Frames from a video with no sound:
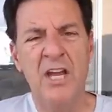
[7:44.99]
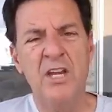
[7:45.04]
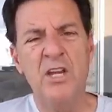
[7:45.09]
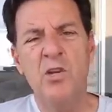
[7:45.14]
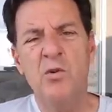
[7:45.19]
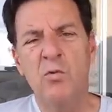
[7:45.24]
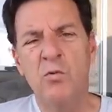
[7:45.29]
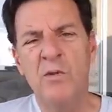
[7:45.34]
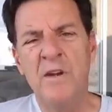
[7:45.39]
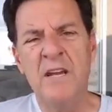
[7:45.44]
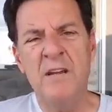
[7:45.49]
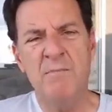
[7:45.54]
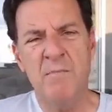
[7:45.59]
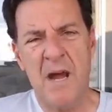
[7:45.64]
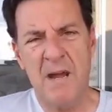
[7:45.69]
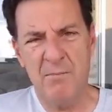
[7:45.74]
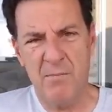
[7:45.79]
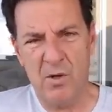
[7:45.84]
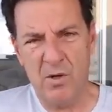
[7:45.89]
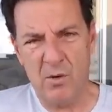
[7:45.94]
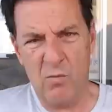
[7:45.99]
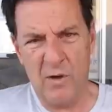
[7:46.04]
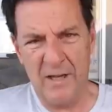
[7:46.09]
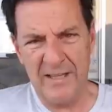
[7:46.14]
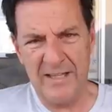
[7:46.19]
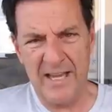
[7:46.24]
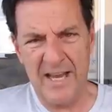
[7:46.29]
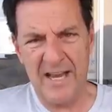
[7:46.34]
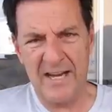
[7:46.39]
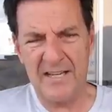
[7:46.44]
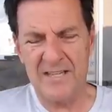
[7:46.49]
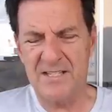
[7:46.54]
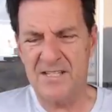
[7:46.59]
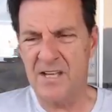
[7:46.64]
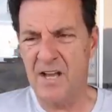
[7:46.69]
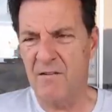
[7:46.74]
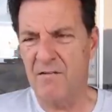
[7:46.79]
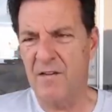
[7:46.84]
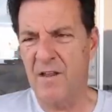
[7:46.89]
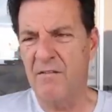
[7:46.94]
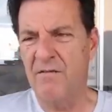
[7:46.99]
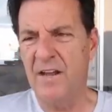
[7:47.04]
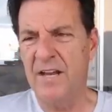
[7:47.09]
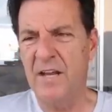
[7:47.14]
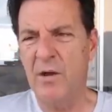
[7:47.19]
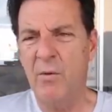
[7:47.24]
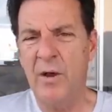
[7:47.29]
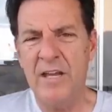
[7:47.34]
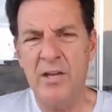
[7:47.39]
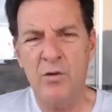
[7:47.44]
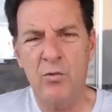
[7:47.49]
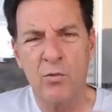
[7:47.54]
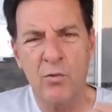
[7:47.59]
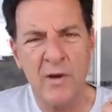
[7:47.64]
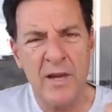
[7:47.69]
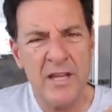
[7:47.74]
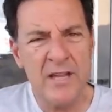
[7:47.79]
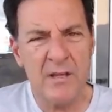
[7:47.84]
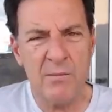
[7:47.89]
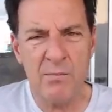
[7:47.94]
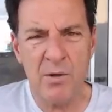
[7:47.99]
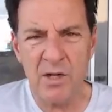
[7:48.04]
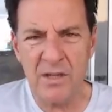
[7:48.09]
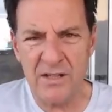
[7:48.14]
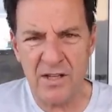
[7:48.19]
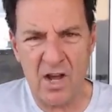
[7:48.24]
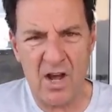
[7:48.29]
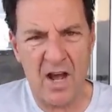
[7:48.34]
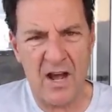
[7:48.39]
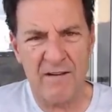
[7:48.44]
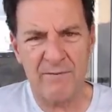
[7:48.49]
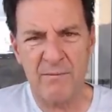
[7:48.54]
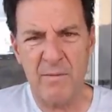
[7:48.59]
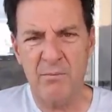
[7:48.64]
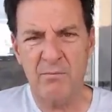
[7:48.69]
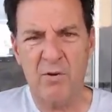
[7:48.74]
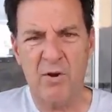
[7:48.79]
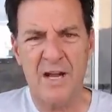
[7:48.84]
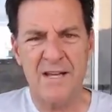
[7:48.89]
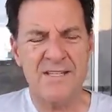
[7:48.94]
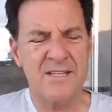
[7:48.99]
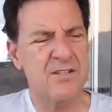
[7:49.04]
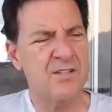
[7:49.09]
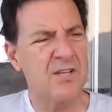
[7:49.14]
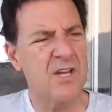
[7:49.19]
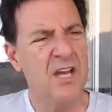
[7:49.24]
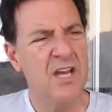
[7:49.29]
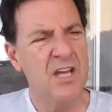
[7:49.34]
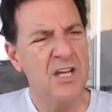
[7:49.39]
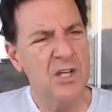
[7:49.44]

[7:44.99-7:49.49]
You read my book, What the Heck is Self-Love Anyway? You read the book, The Hoffman Process.